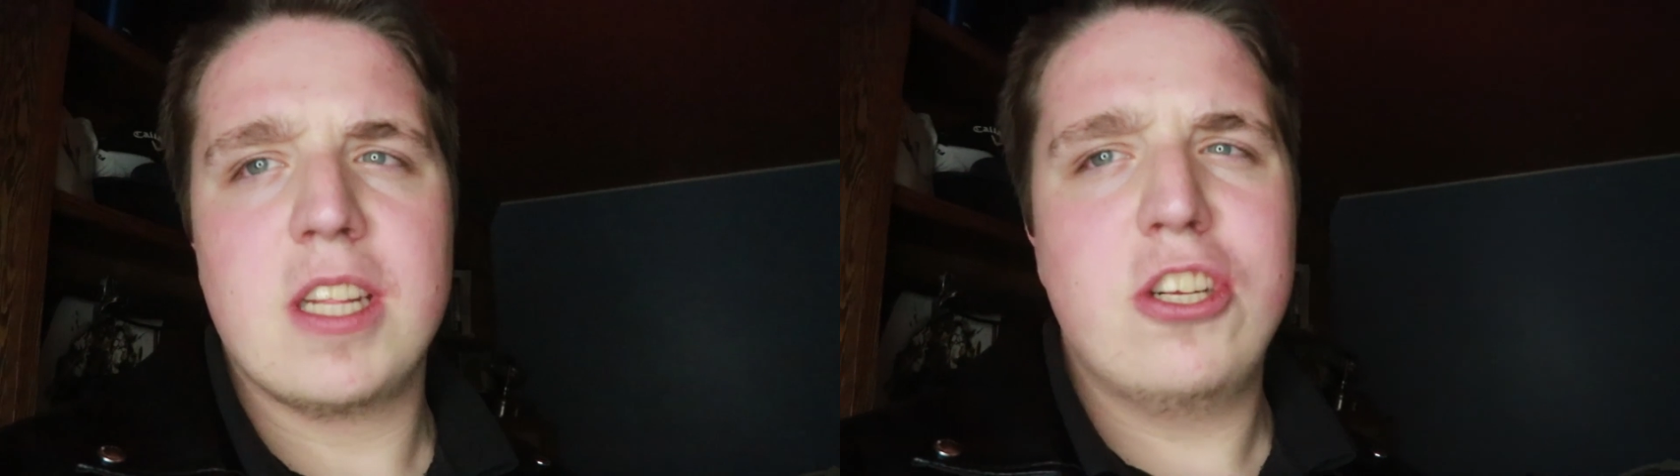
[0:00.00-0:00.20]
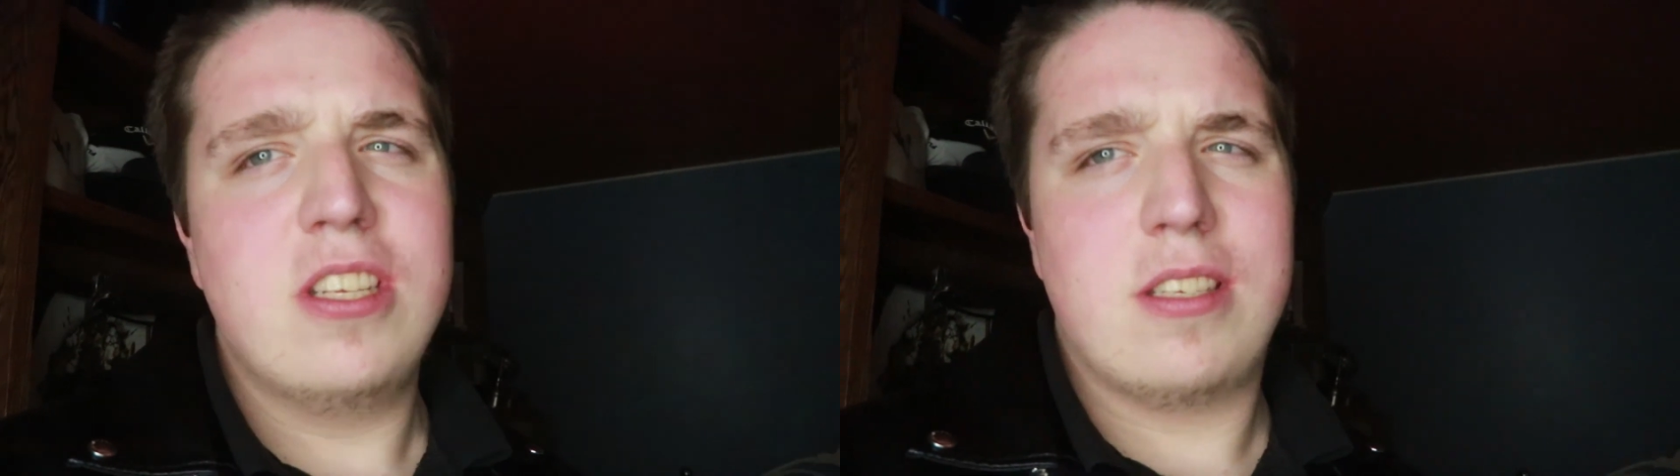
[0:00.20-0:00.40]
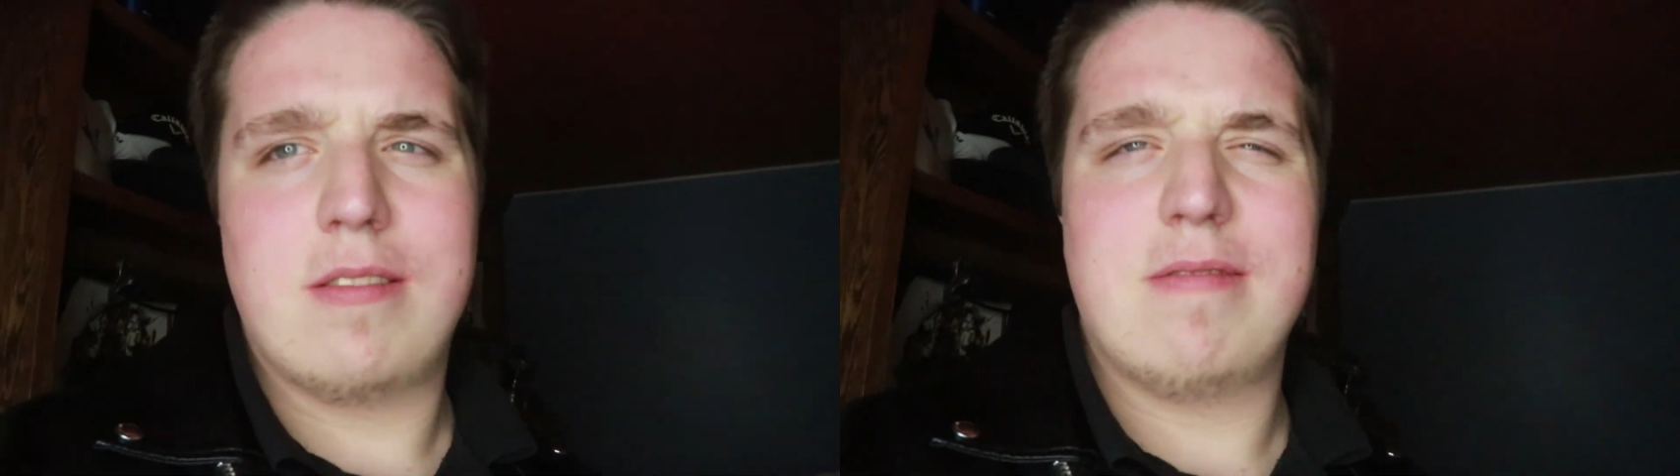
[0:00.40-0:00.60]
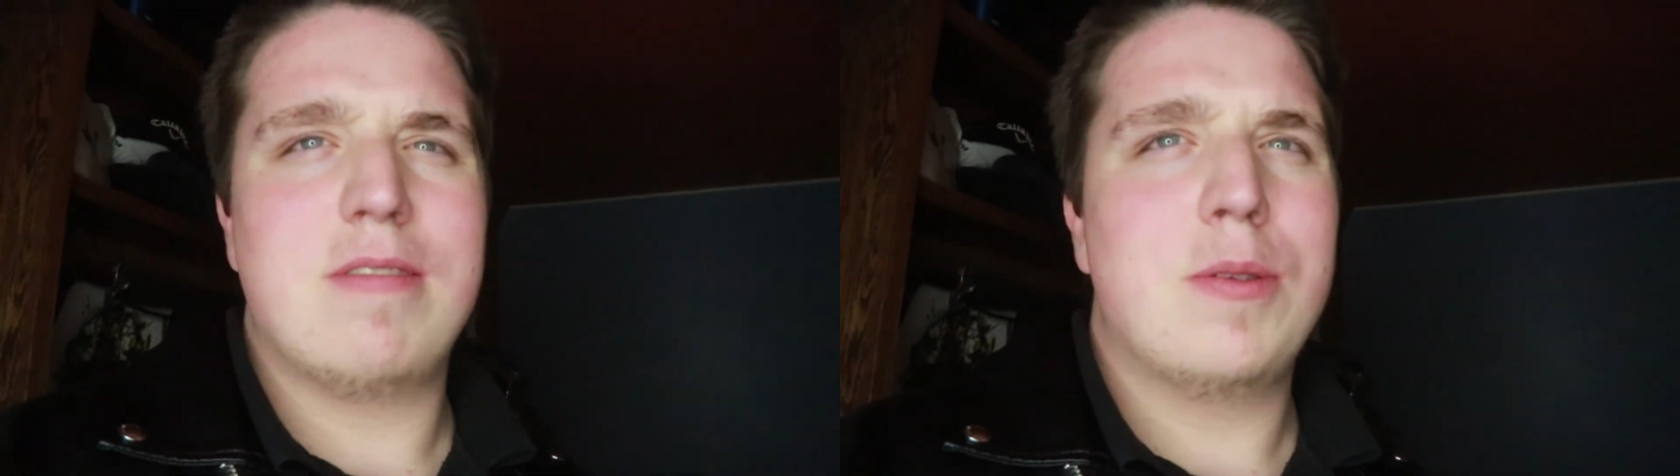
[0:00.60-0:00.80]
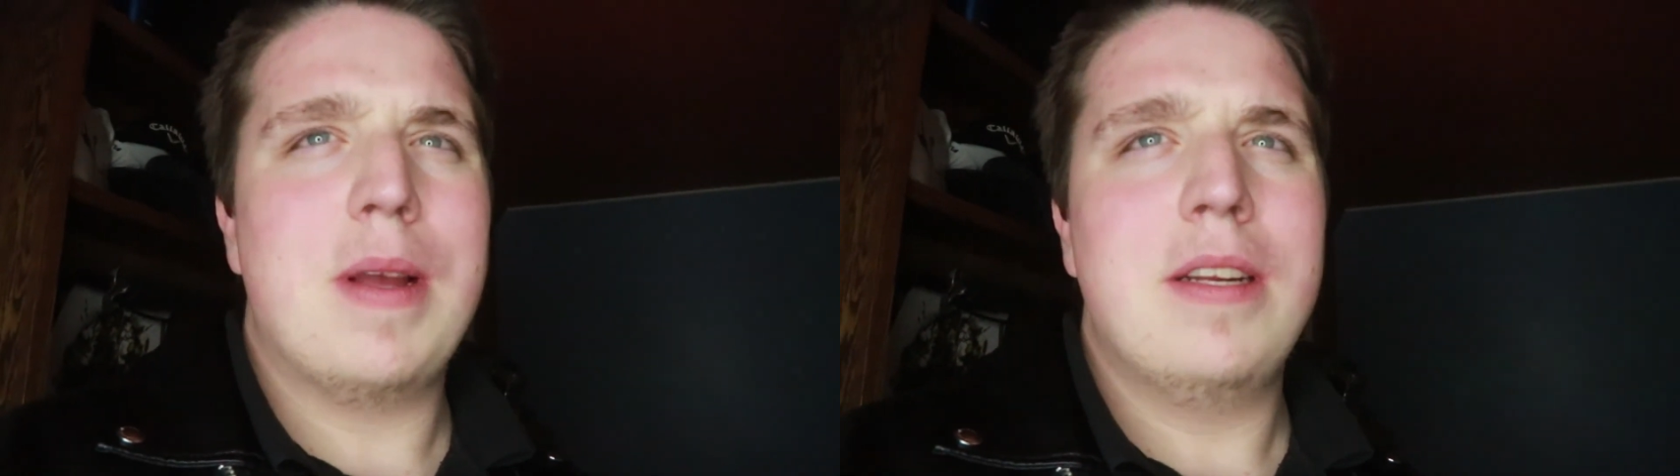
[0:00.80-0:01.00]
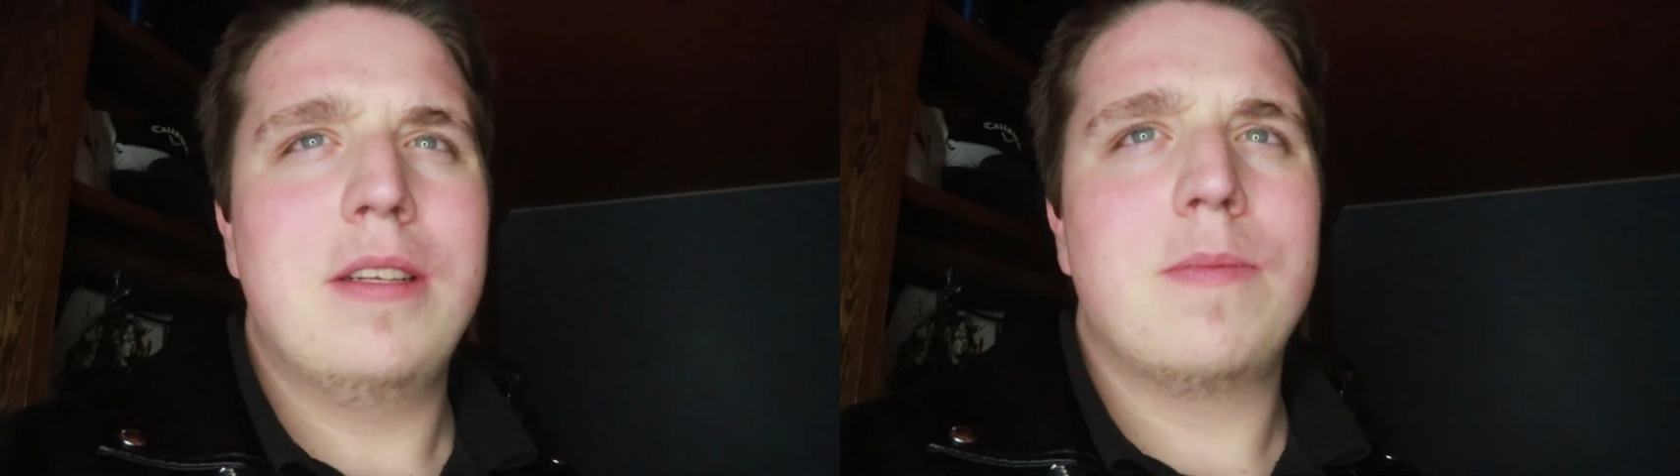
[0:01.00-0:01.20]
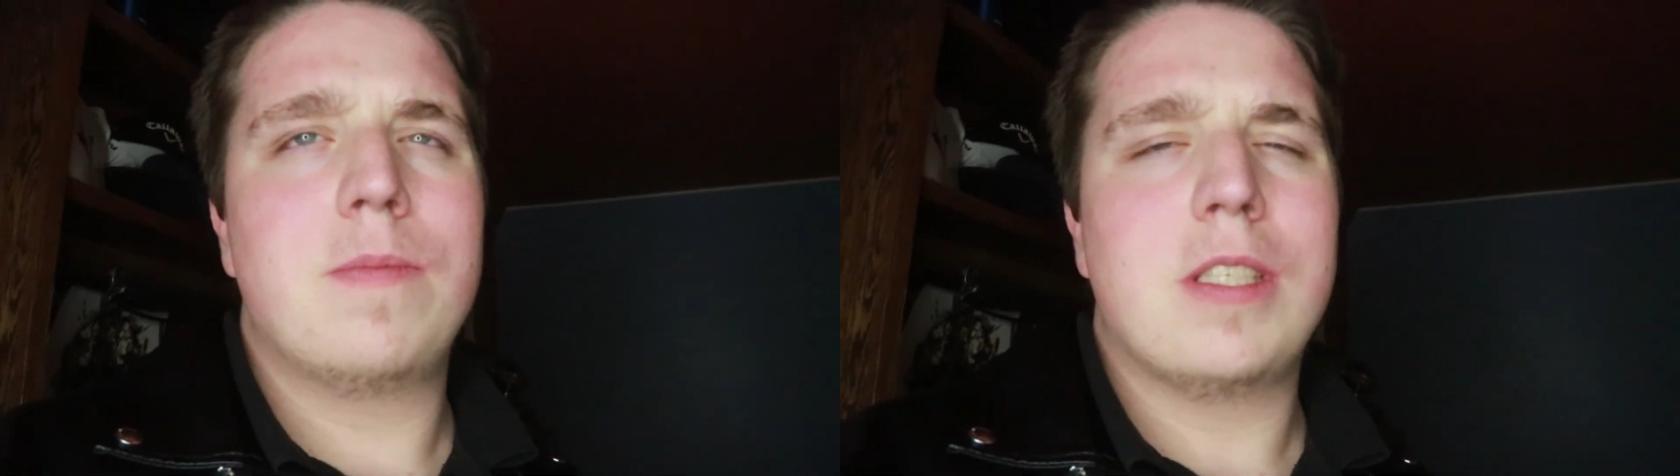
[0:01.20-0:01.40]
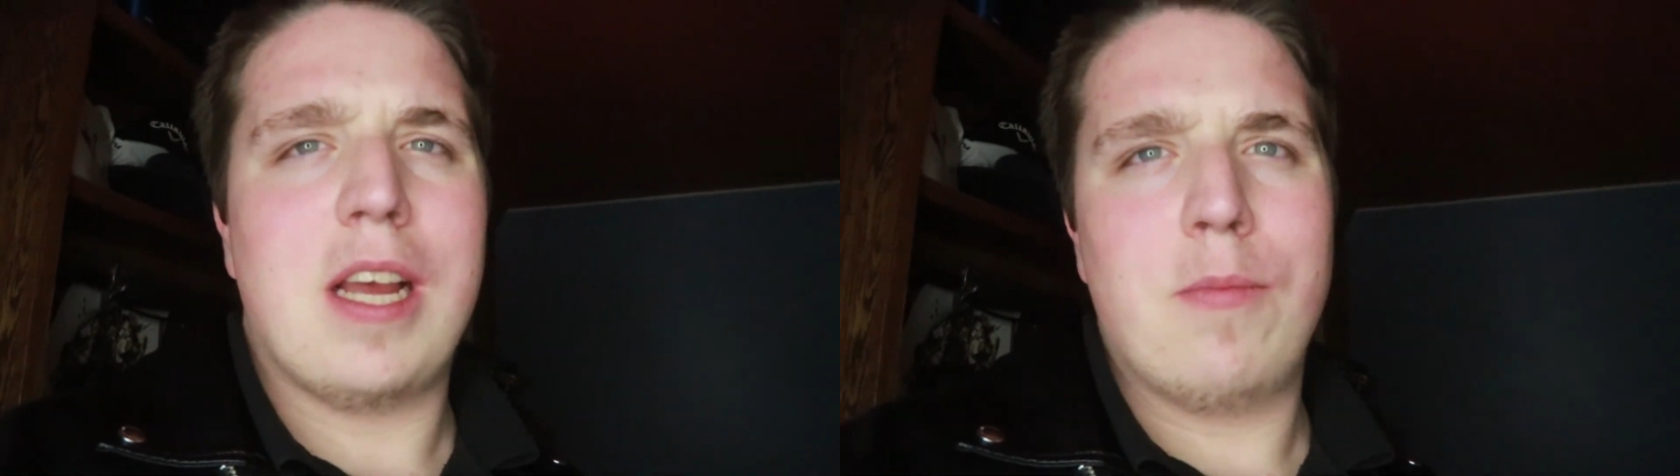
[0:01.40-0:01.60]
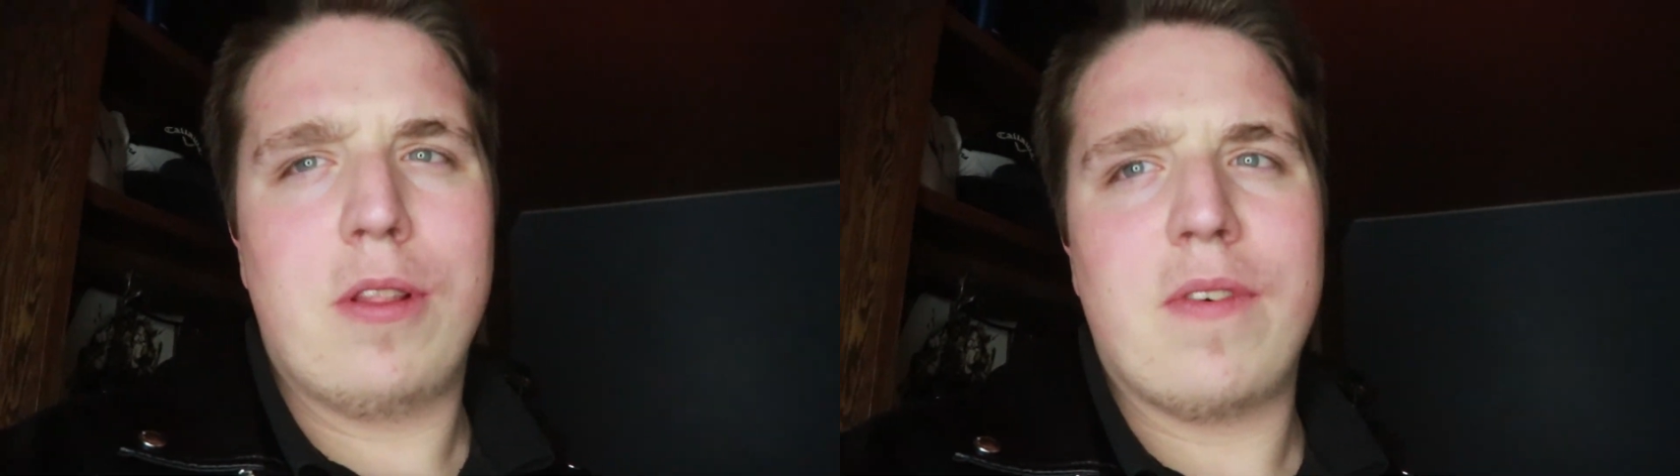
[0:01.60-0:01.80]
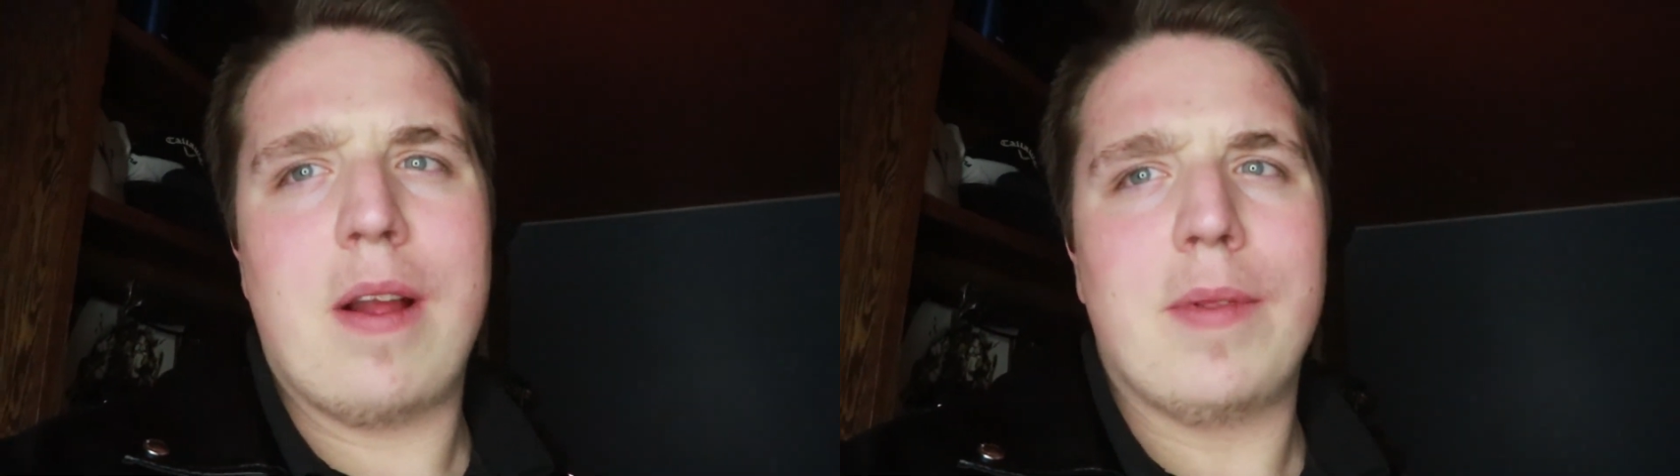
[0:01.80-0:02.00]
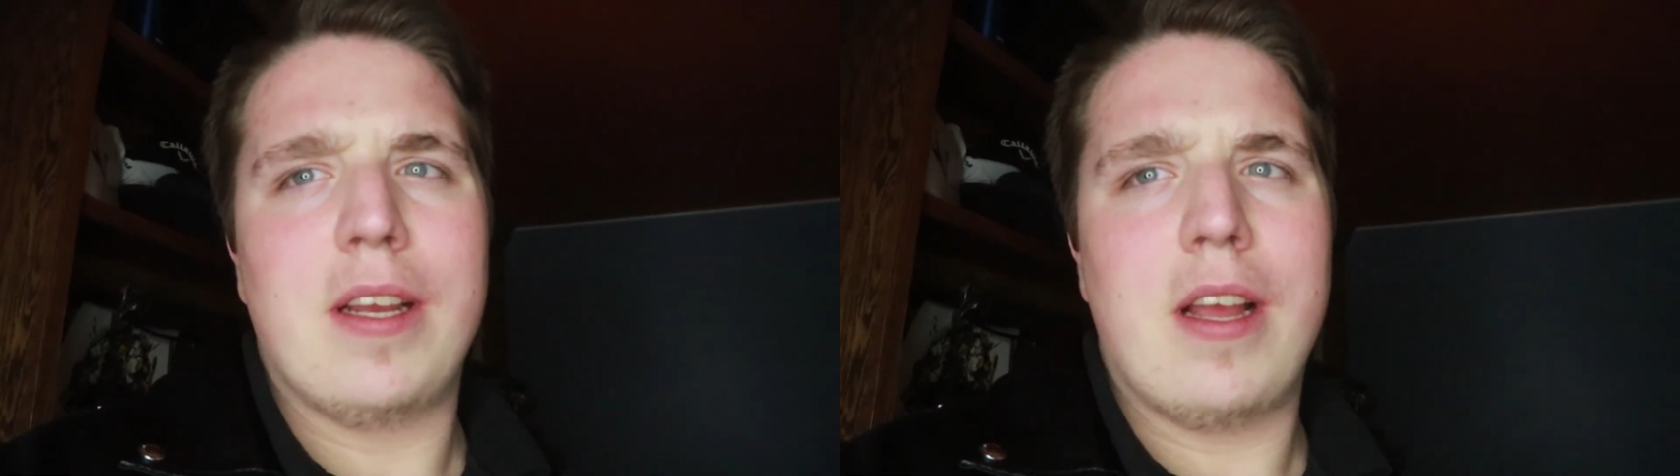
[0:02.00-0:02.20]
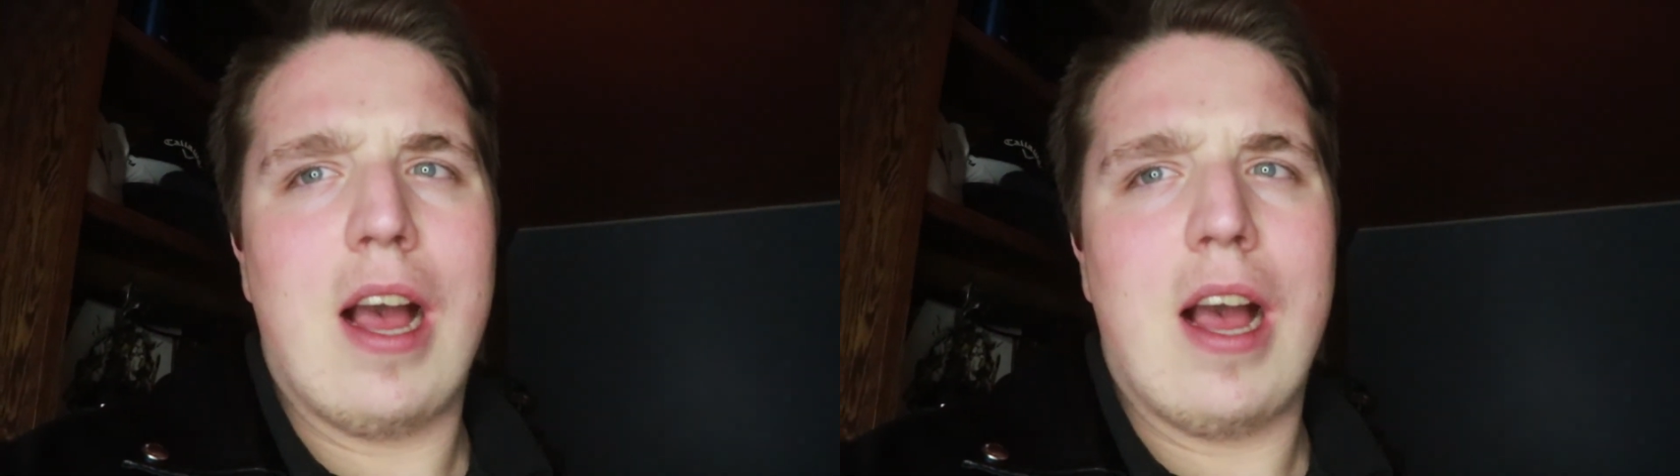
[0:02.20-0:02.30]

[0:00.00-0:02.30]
just spend time with family